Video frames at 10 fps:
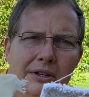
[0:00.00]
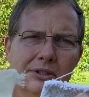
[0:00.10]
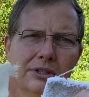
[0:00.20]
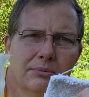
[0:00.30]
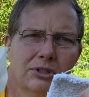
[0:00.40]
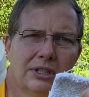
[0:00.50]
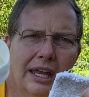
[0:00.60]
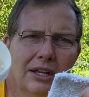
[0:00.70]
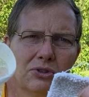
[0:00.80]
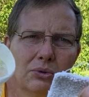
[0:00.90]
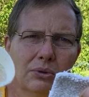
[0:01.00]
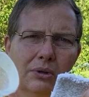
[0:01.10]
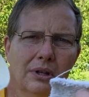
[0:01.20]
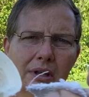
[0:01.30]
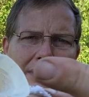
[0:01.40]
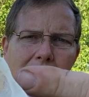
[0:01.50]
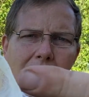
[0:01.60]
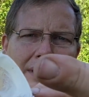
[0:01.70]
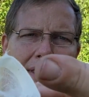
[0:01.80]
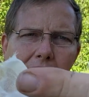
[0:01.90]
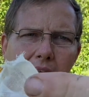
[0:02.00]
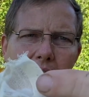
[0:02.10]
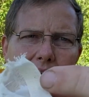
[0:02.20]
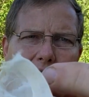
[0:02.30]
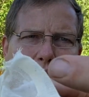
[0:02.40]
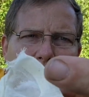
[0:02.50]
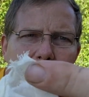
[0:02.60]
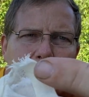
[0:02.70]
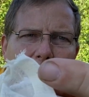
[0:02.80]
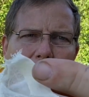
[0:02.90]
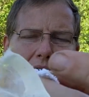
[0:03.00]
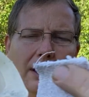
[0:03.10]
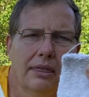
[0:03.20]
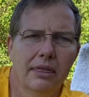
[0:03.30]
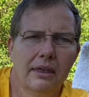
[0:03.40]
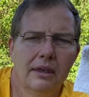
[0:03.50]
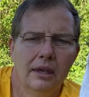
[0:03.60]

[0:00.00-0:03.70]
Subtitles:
substantial than this wispy cloth.